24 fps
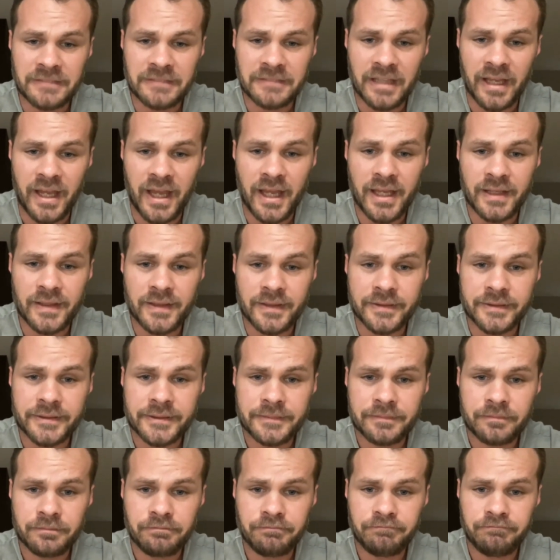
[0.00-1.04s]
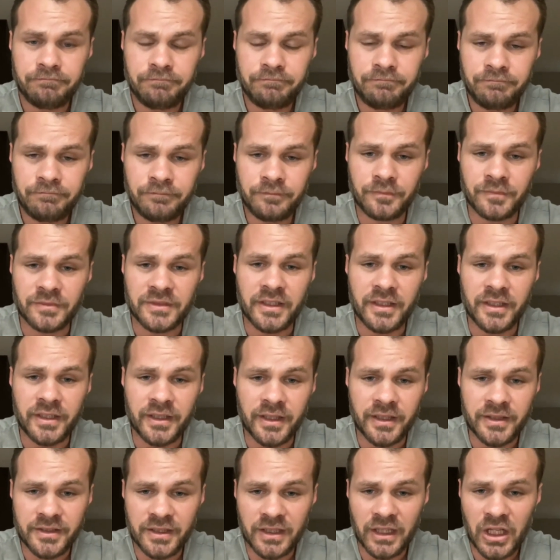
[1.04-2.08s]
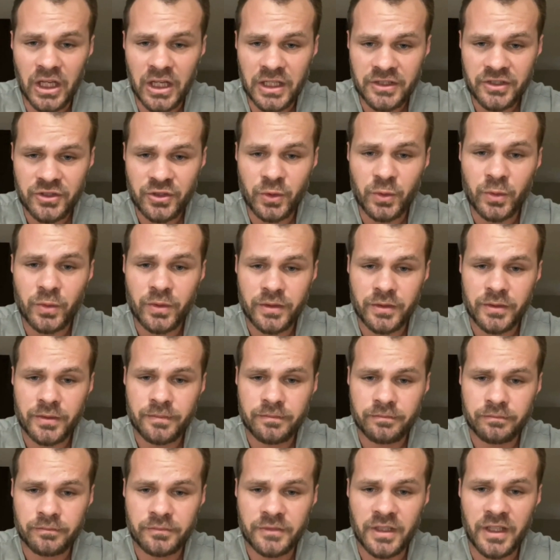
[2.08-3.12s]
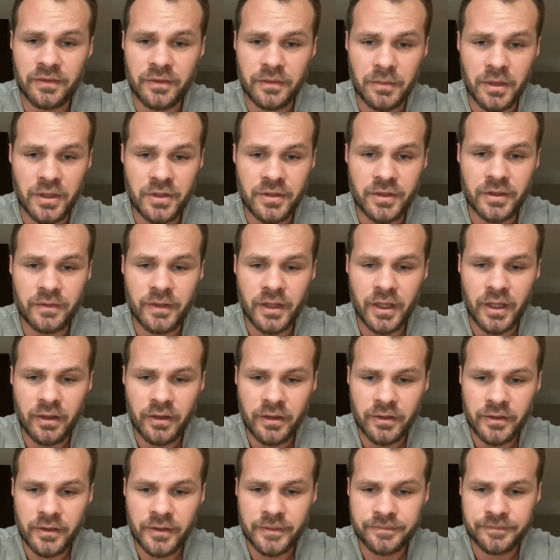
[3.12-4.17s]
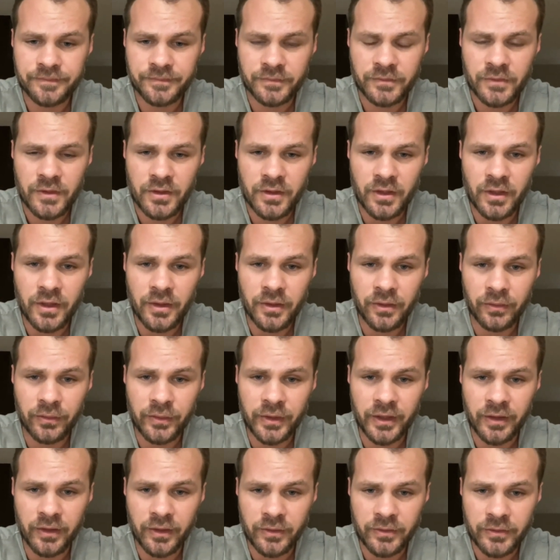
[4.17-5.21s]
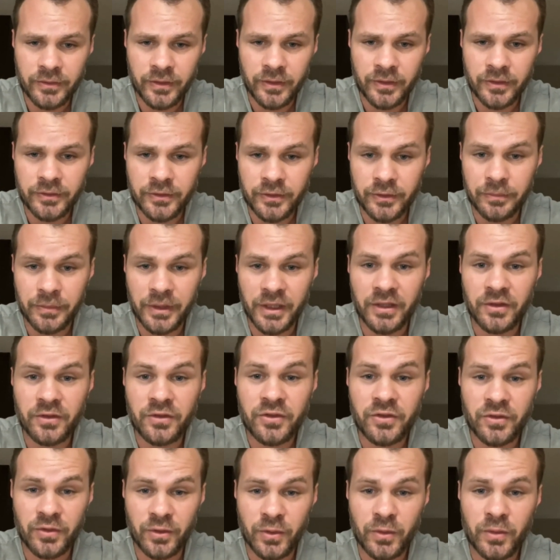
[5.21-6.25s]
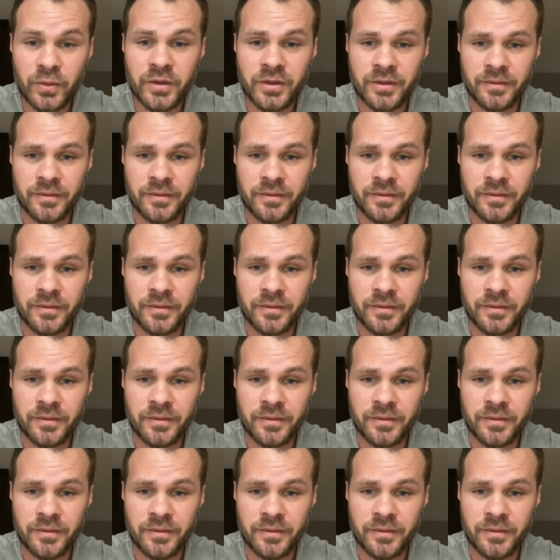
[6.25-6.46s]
And it is a lawsuit, defamation of character. So all three of those girls are being sued.